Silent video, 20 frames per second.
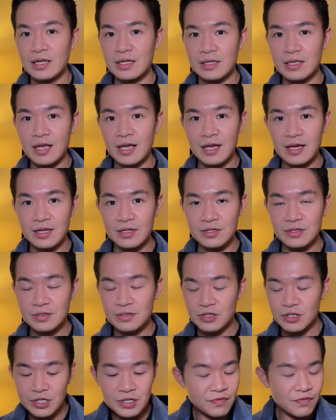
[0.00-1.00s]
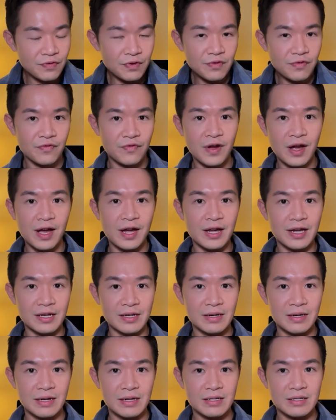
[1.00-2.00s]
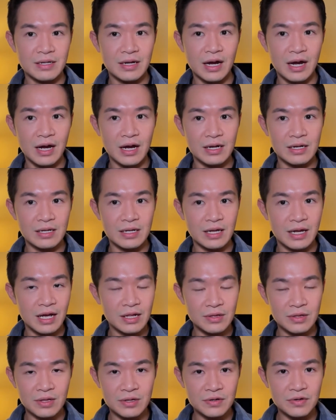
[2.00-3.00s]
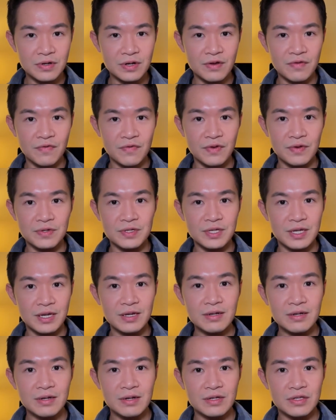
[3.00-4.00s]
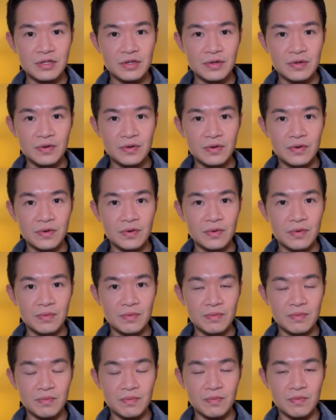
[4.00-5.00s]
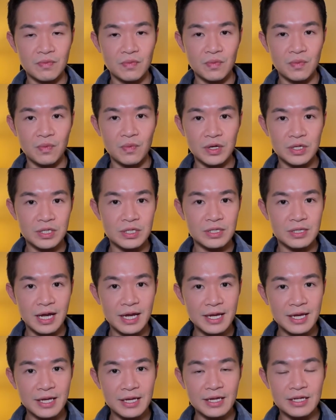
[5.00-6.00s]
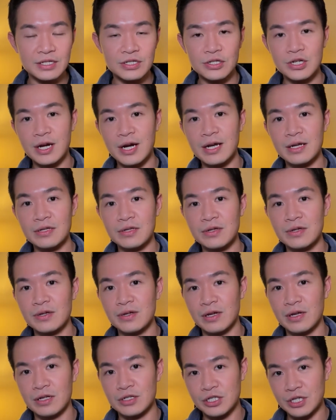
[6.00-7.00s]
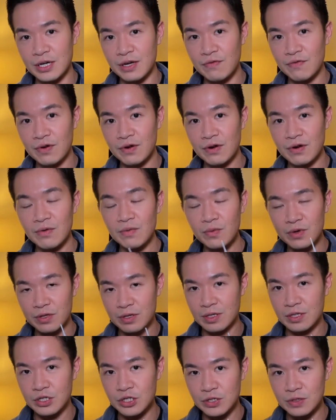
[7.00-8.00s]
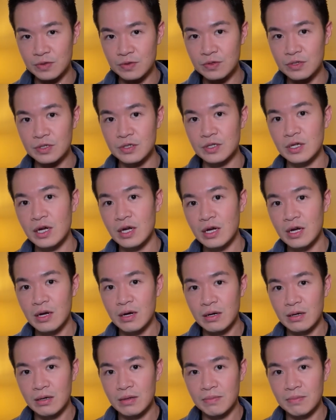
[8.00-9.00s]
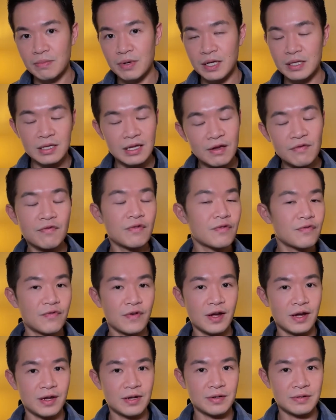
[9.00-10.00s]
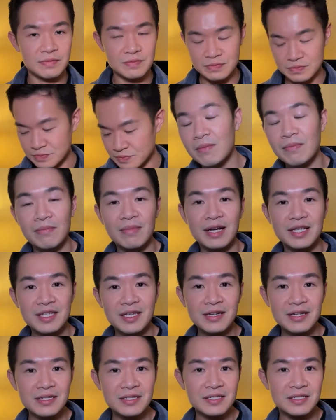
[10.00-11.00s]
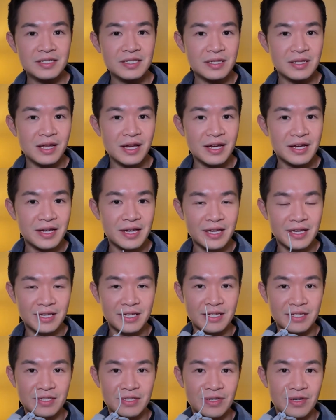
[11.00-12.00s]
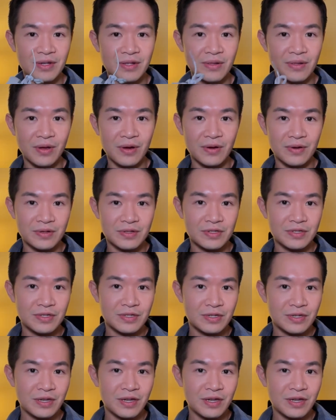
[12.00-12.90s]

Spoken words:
They just feel fine. A little confusing to what Nike is trying to achieve here with these shoes, but they feel fine. My second dislike is the looks.